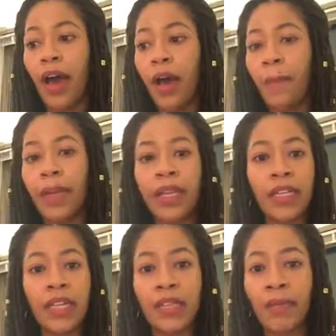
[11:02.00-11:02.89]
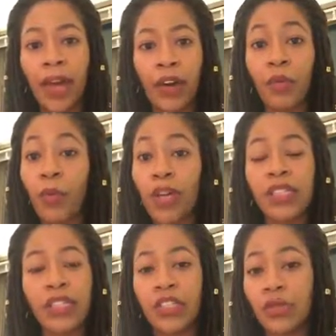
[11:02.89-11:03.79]
And it doesn't matter what
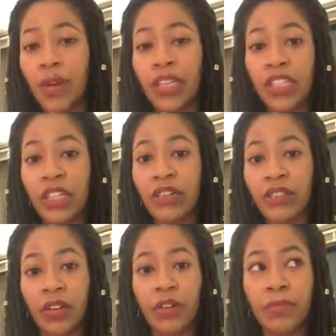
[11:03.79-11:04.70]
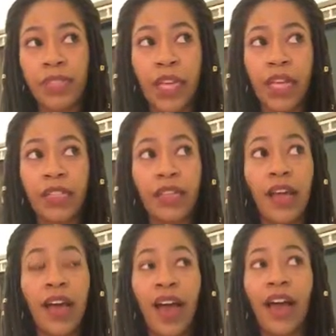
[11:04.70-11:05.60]
situation or circumstance
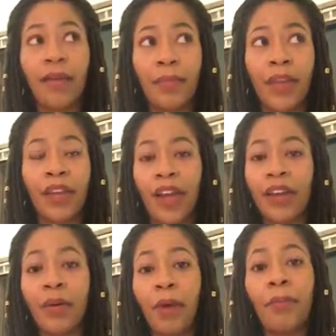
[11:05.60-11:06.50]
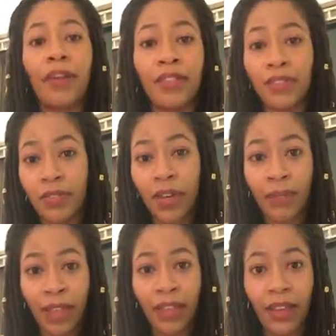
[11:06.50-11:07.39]
I'm in, I know my mother's going to
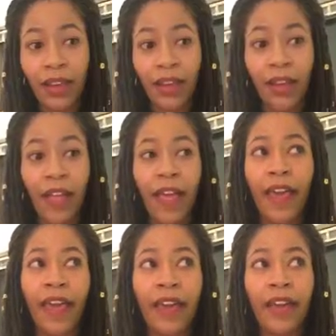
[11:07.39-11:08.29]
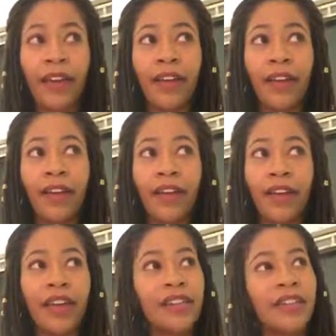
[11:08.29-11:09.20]
be there. And
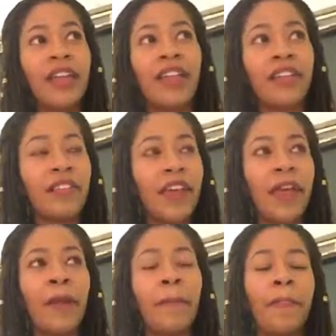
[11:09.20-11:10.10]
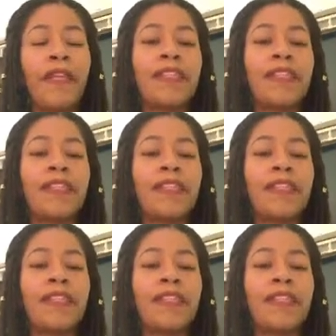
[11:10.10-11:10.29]
here's another thing.